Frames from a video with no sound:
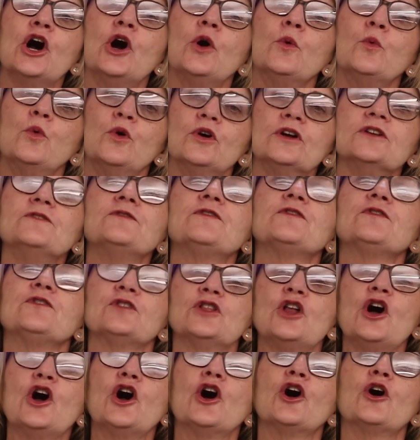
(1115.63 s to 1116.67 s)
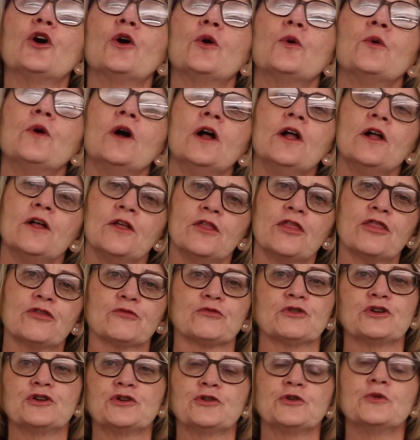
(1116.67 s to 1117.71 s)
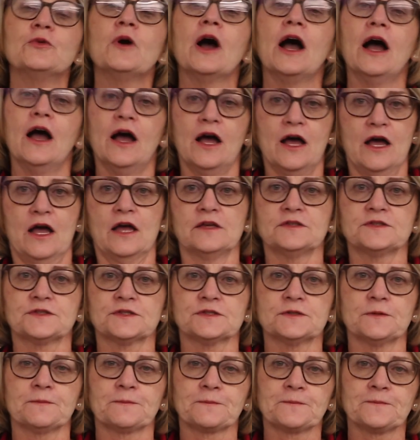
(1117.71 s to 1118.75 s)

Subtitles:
would flow through us.